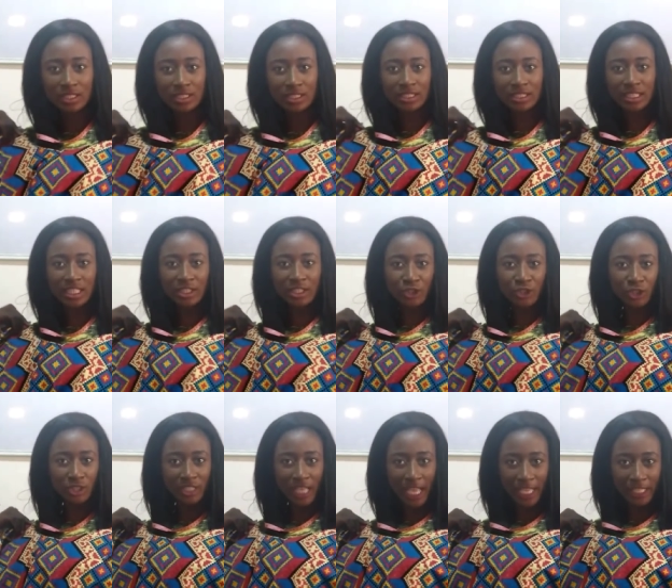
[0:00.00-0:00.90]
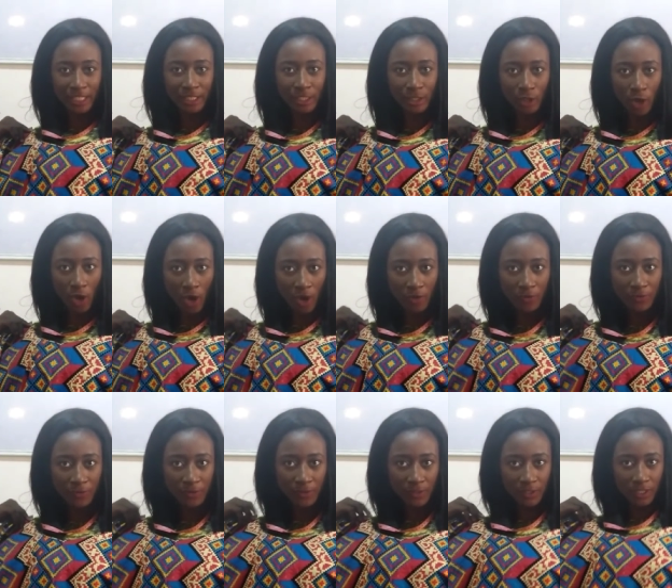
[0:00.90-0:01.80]
this shoulder is off.
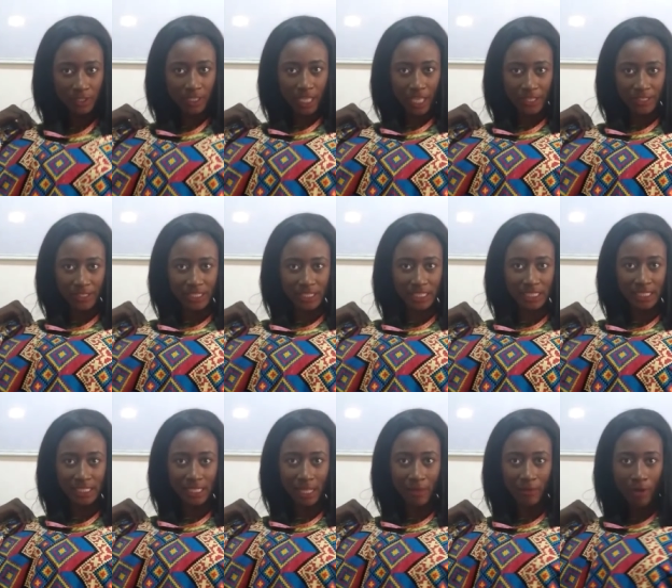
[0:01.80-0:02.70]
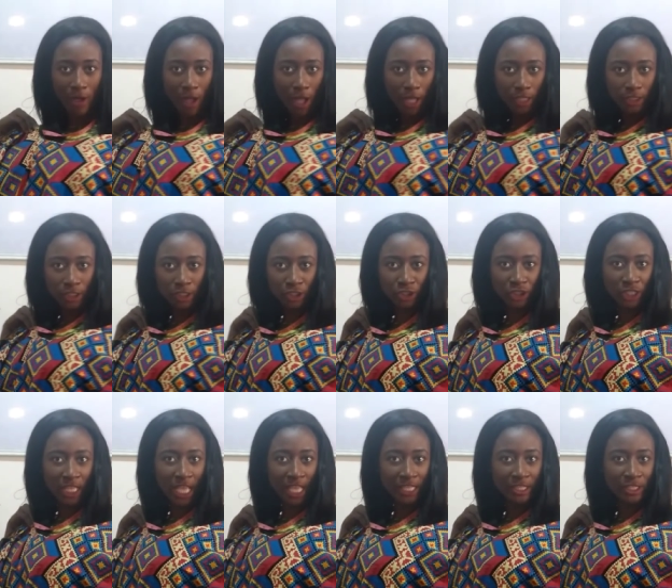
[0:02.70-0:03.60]
Can you see it now? This
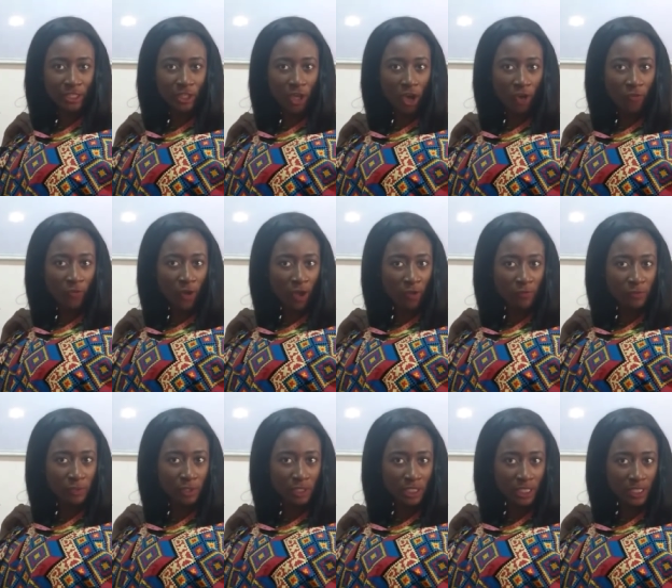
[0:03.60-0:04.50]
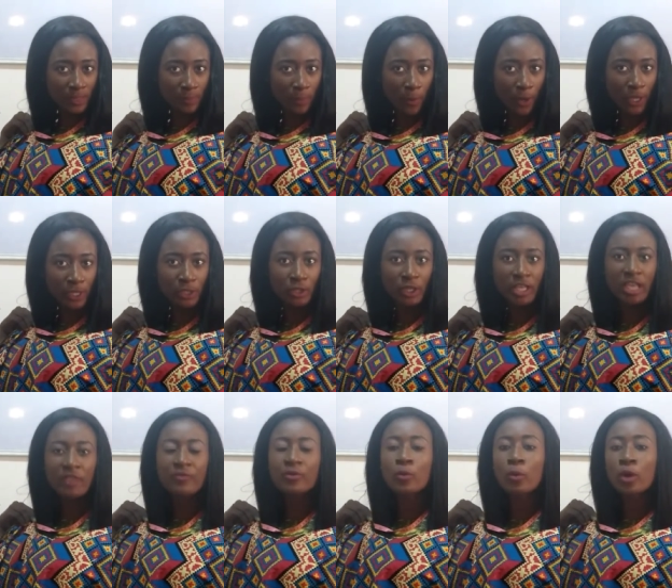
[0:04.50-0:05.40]
shoulder is off to this point. So
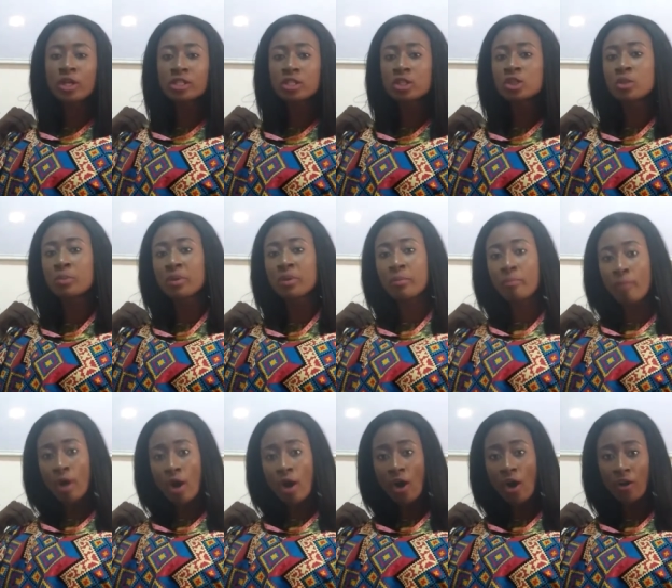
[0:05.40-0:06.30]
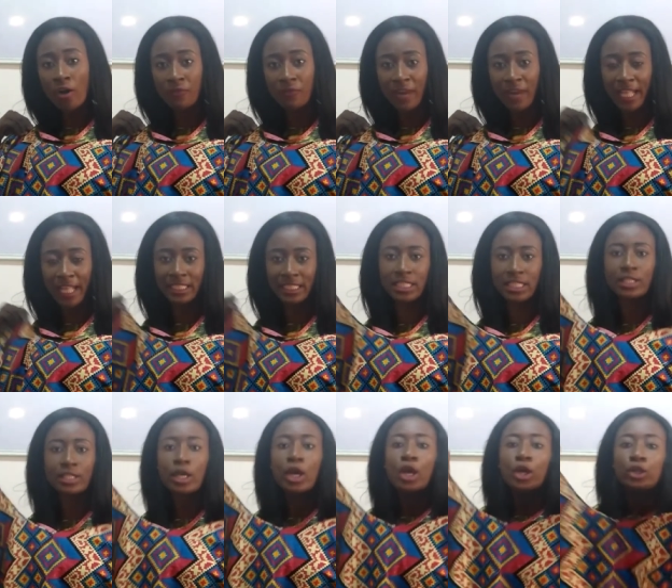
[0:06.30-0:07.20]
if you want it to be more off like this,
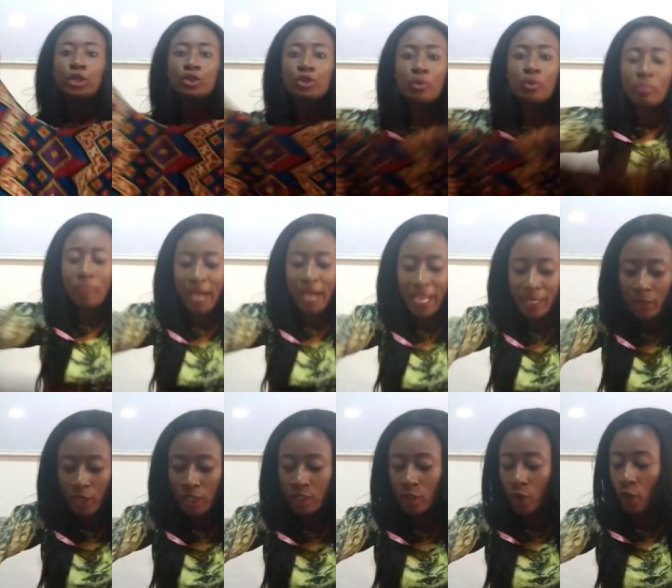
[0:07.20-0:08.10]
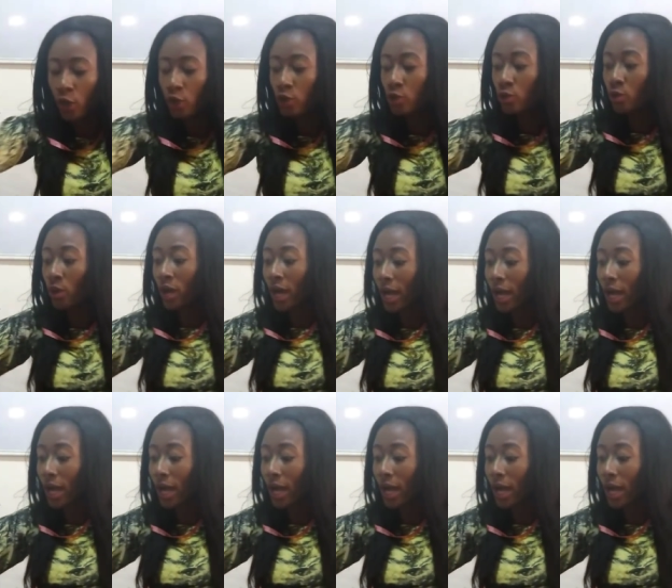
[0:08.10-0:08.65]
you minus or you